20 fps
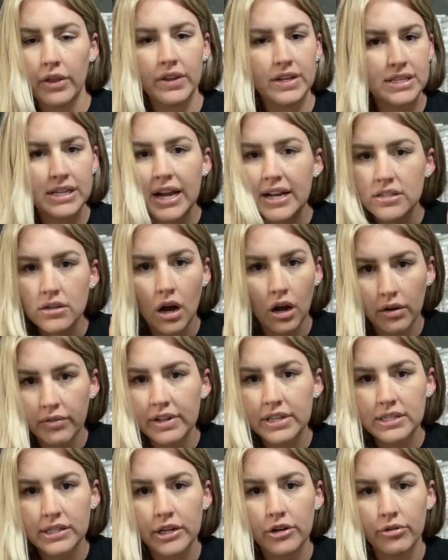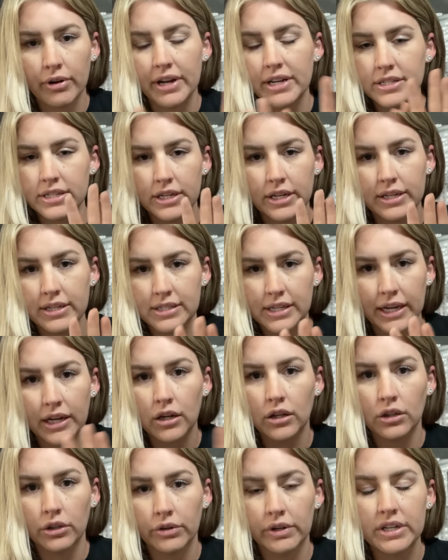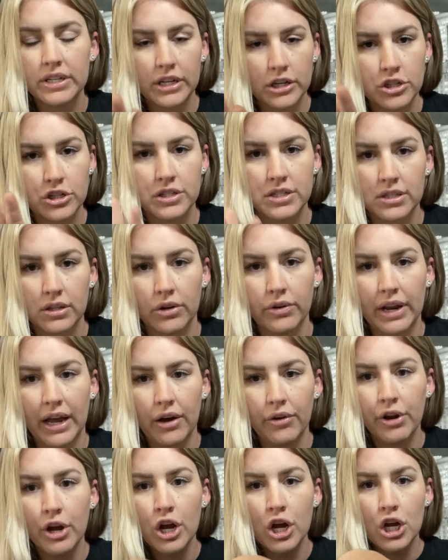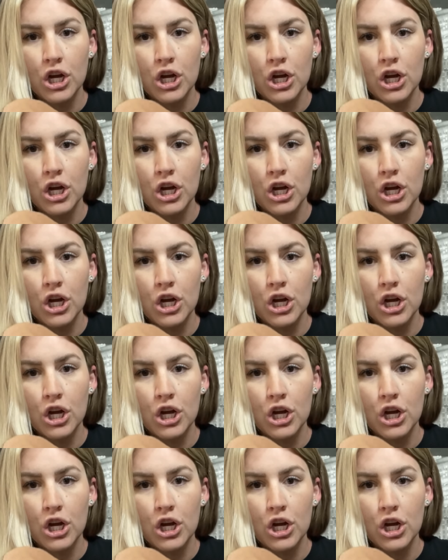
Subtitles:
This guy's obviously crazy. He's like a lunatic. Just slow down.